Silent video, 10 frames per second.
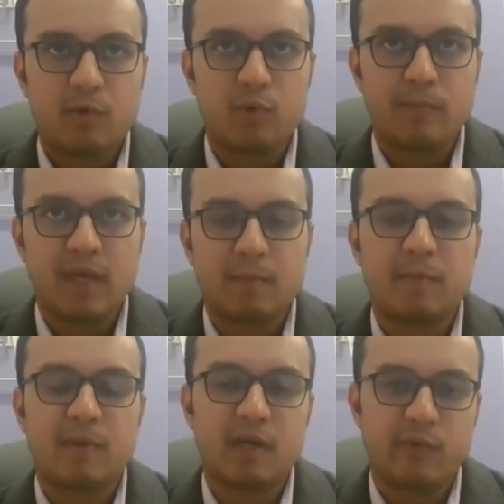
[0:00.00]
to make
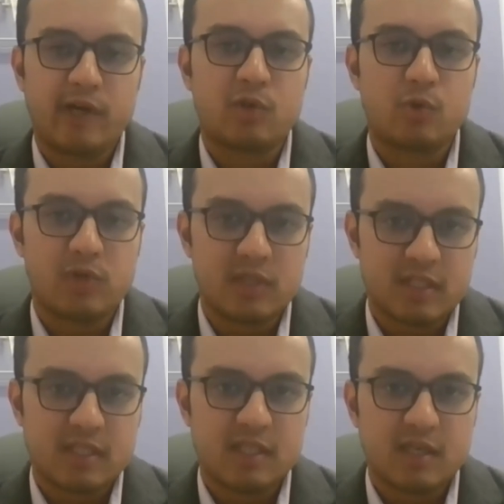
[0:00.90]
people aware through
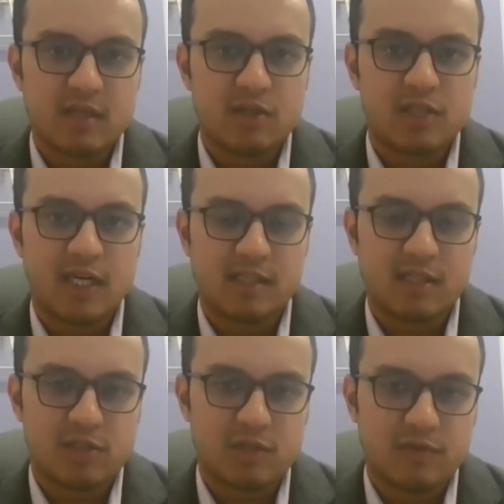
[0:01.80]
this chat
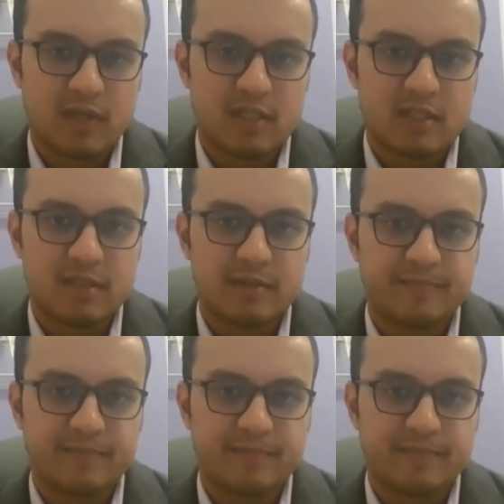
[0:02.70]
session of ours.